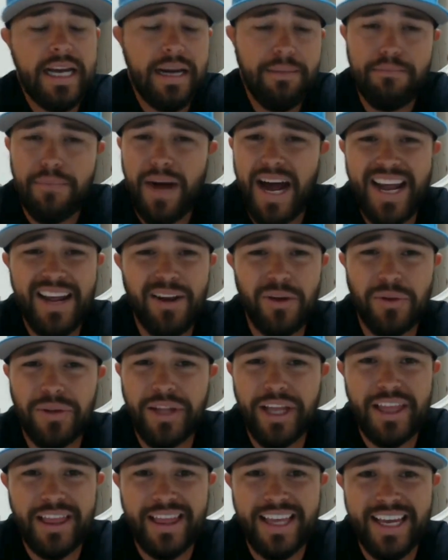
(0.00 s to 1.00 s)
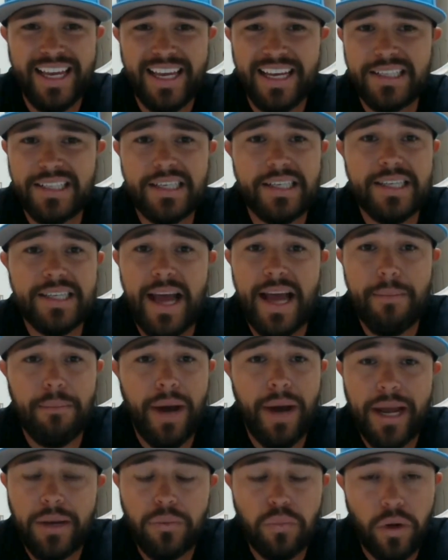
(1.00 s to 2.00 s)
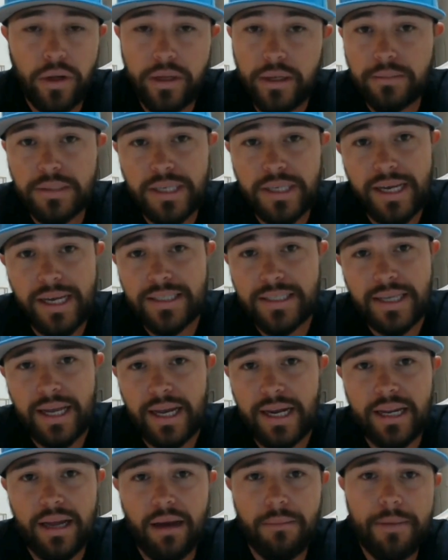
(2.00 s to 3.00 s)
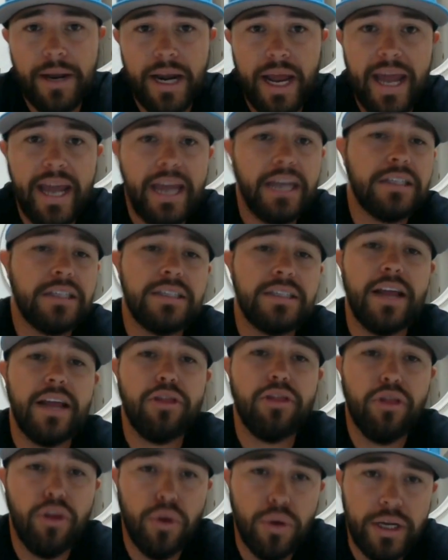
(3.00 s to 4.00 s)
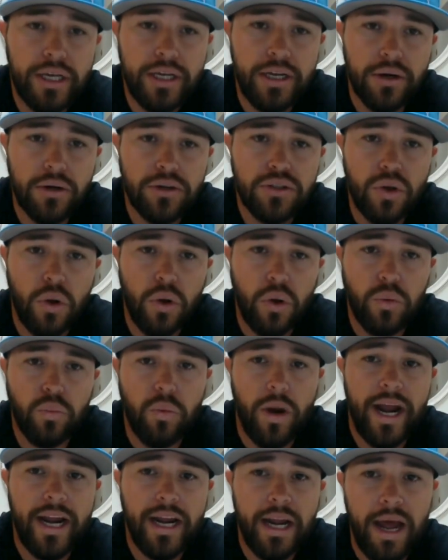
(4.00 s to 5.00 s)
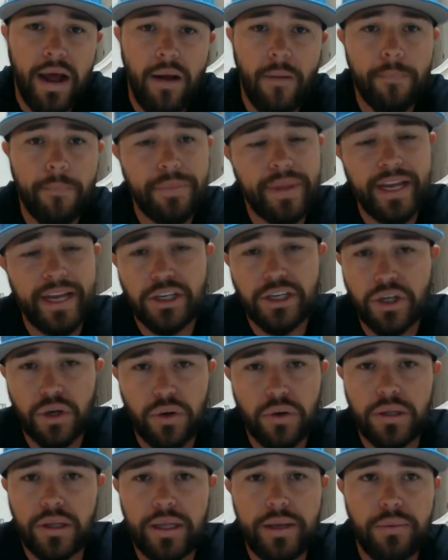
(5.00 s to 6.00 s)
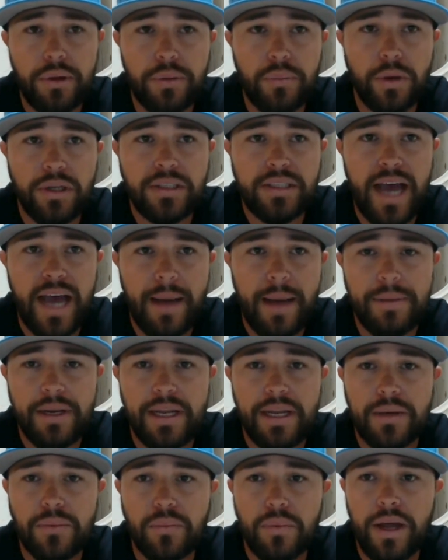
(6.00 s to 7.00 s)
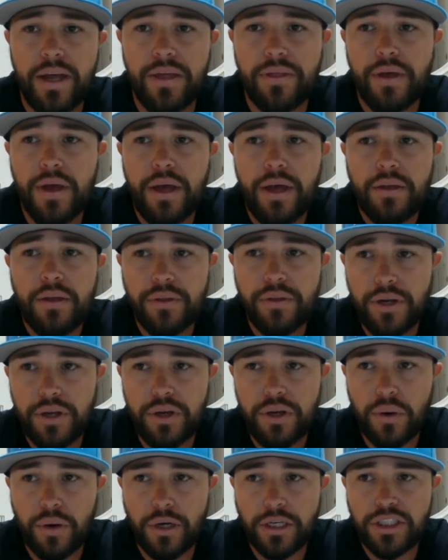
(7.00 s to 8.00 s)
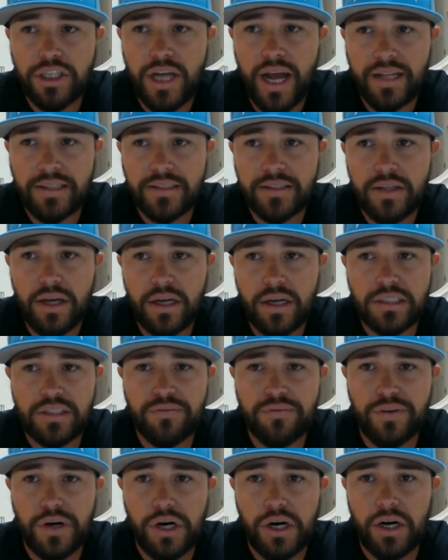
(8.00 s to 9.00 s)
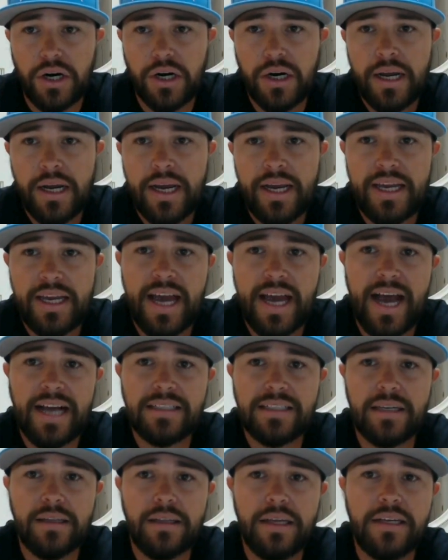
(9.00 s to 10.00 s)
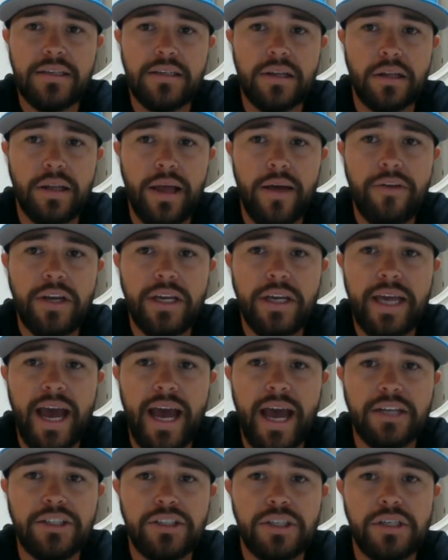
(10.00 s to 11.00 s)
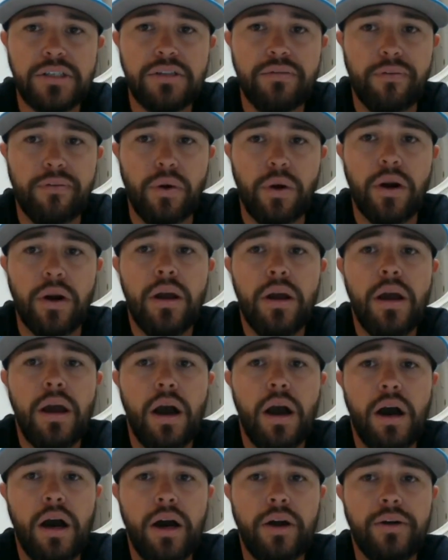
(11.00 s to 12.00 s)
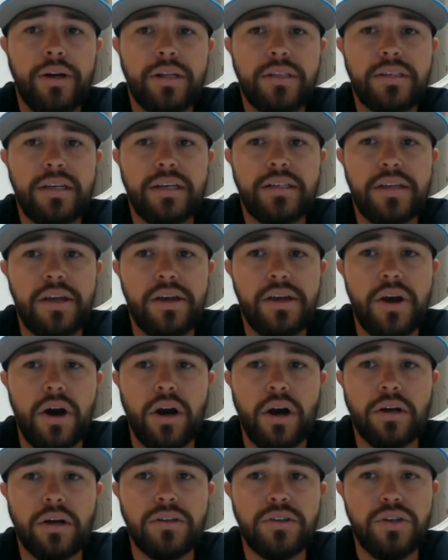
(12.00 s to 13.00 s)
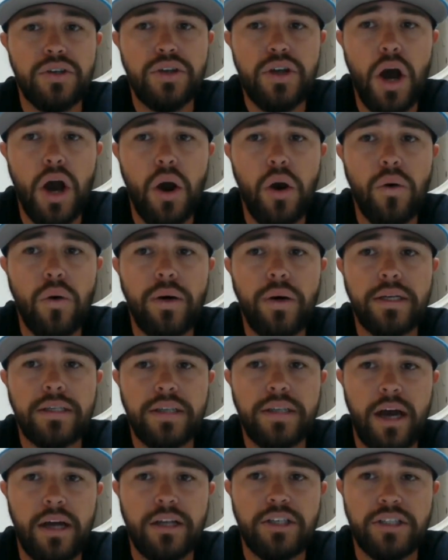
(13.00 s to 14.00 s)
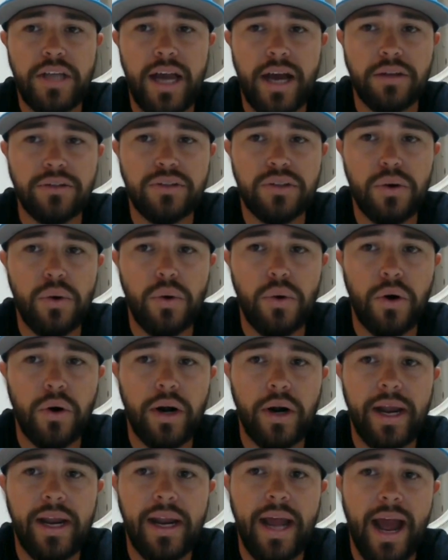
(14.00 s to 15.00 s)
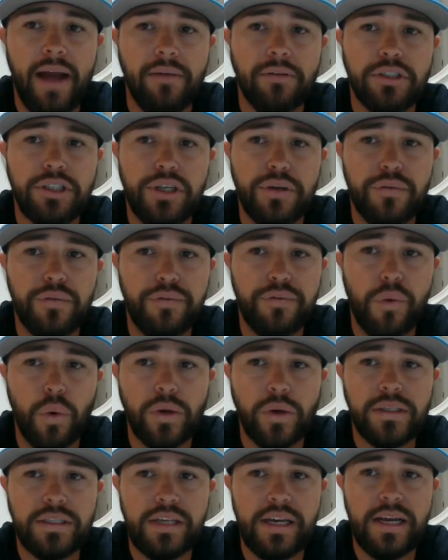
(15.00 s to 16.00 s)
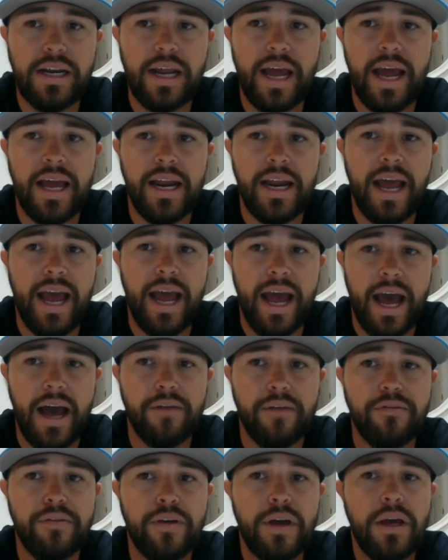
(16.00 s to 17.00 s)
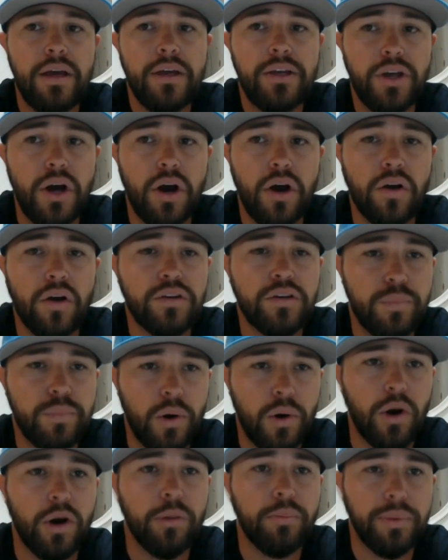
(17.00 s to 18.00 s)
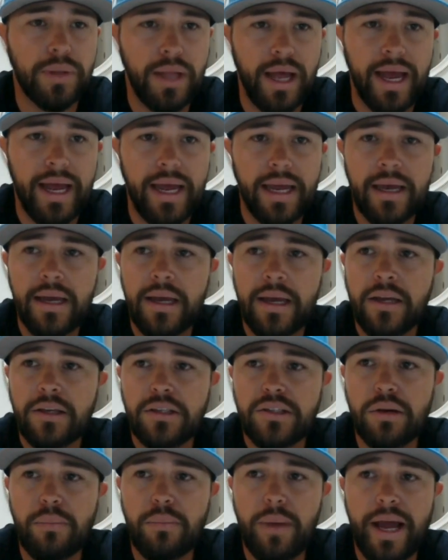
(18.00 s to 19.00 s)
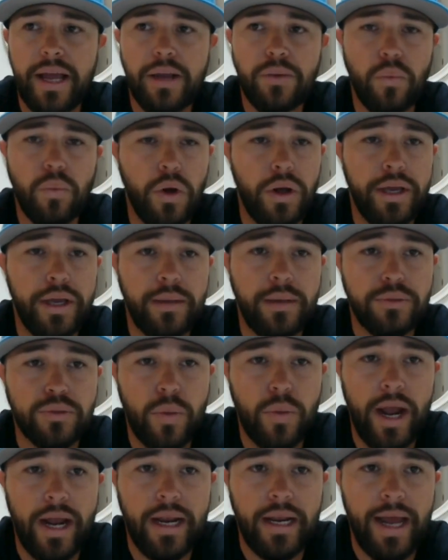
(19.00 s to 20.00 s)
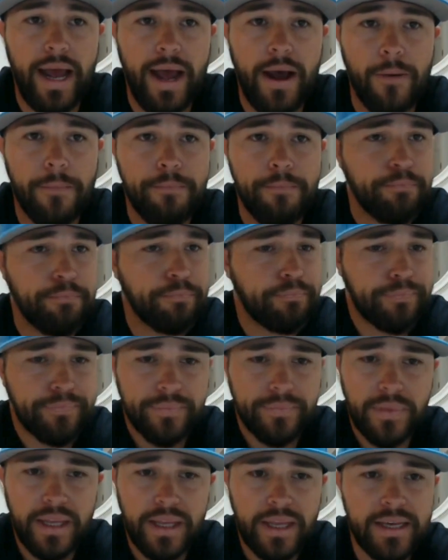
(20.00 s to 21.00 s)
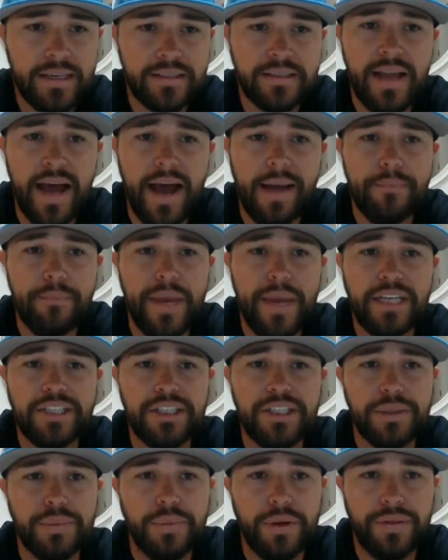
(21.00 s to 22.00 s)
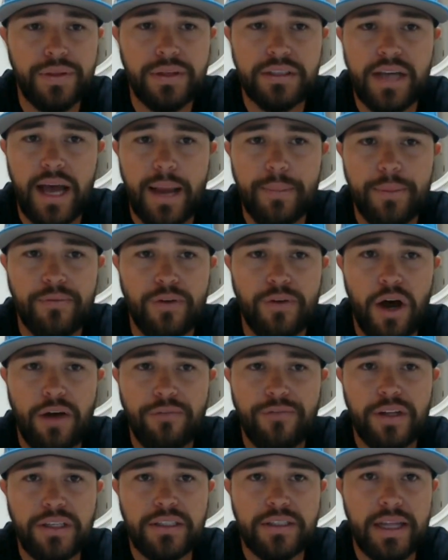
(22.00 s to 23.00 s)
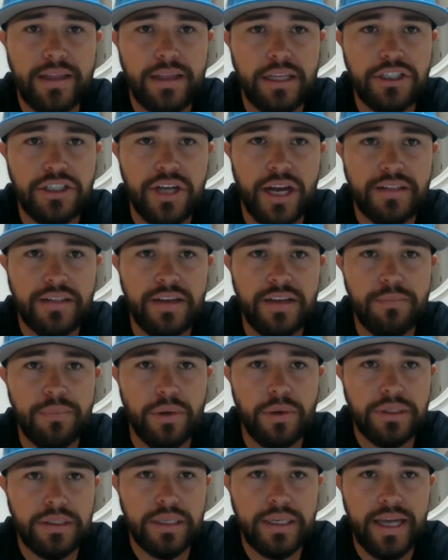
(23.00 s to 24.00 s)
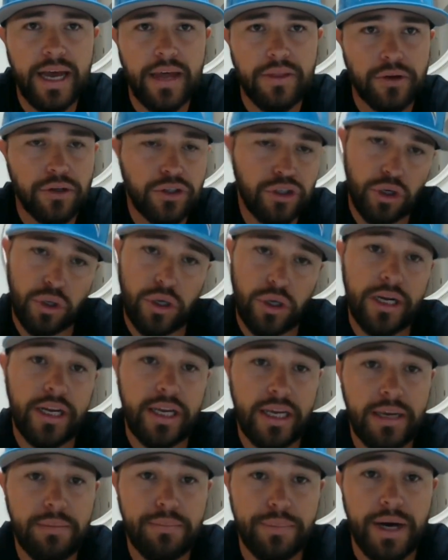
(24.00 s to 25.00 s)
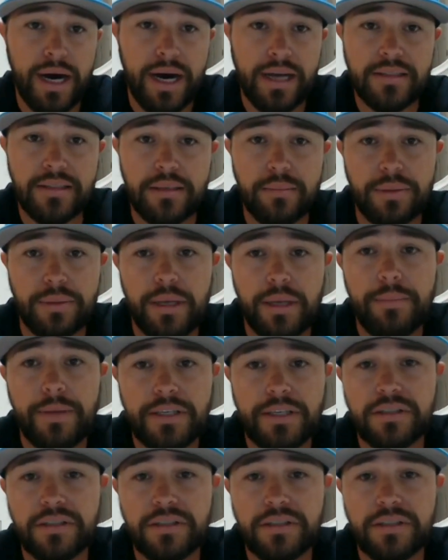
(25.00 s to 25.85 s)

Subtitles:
My only thing is that Mike Williams is getting up at age. He's at 30 years old right now. And currently with what's happening with the New York Jets thus far, he has at least 11 catches for 160 yards, no touchdown score, and averaging 14.5 yards per play. So Mike Williams right now is not meshing with the type of offense that the Jets have put together. Could he possibly be